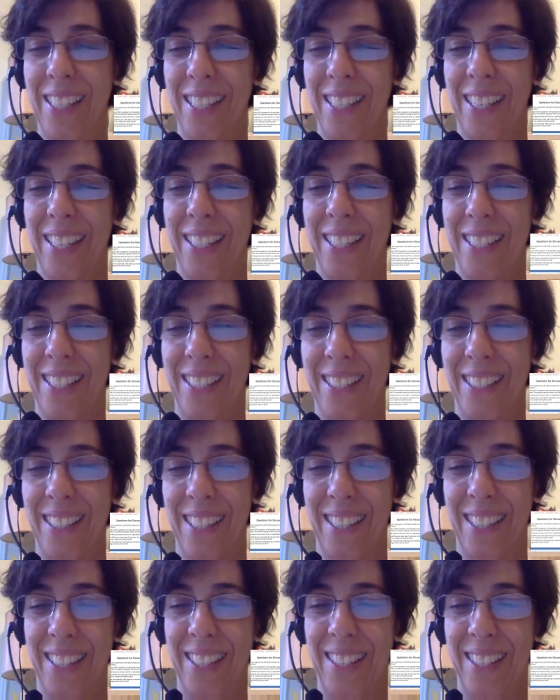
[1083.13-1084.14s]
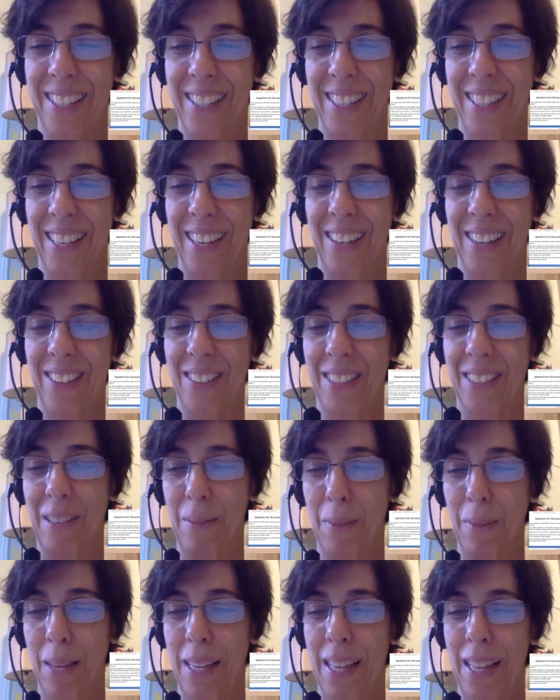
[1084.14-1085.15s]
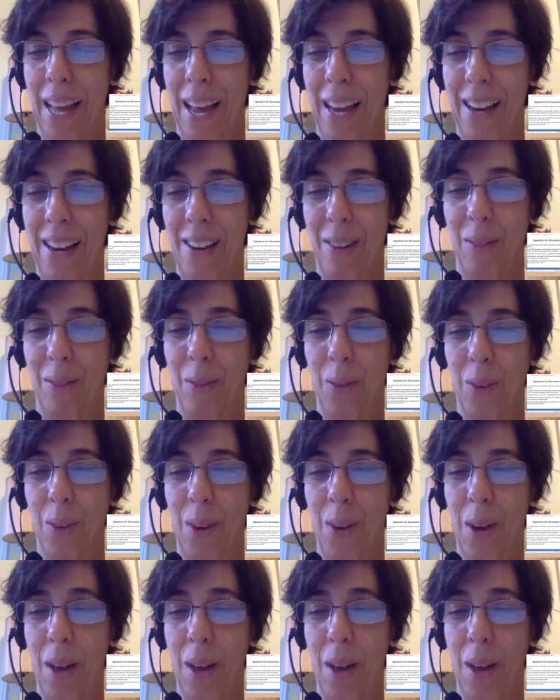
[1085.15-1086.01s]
It's you know, something that you